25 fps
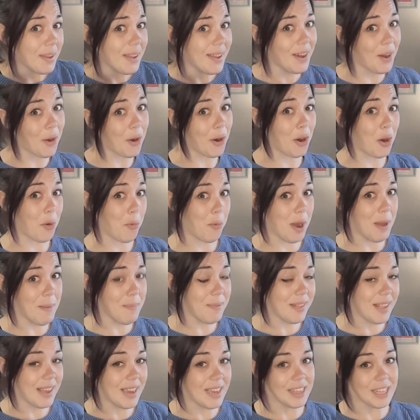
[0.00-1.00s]
or a
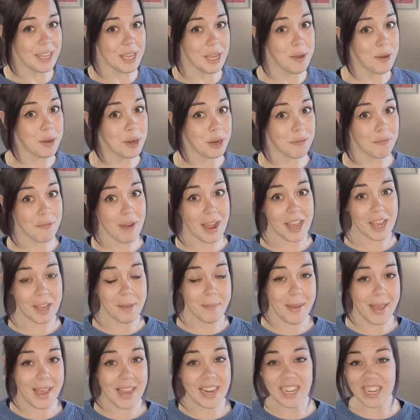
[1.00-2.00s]
website that you could
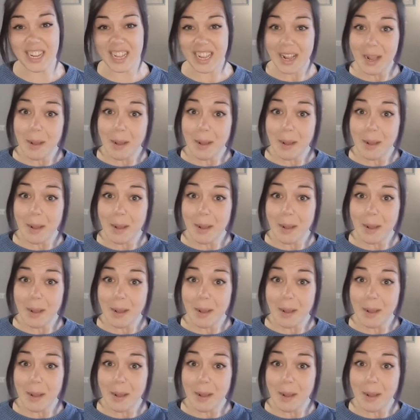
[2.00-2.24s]
recommend,